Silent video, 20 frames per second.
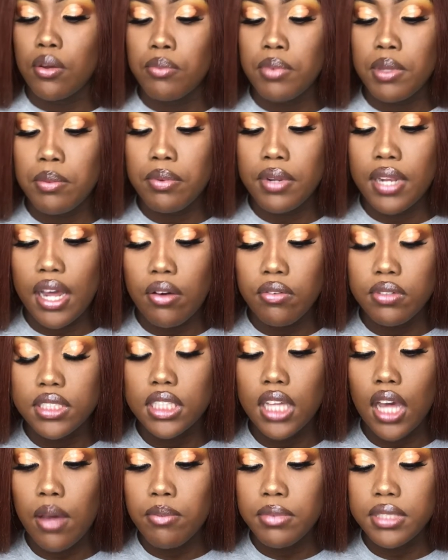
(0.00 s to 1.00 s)
people that was
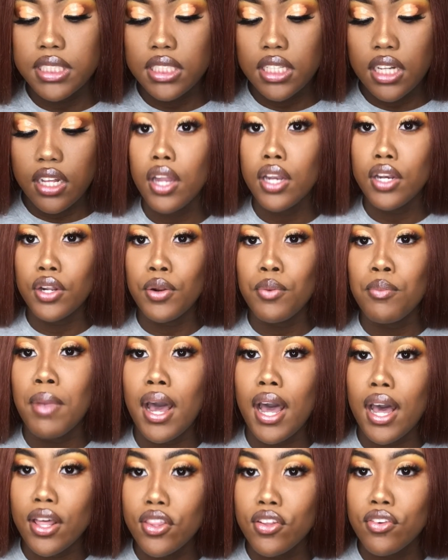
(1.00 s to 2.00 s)
commenting under
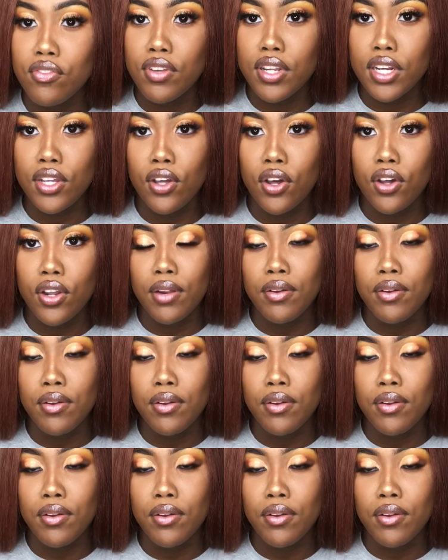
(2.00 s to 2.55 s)
my other video.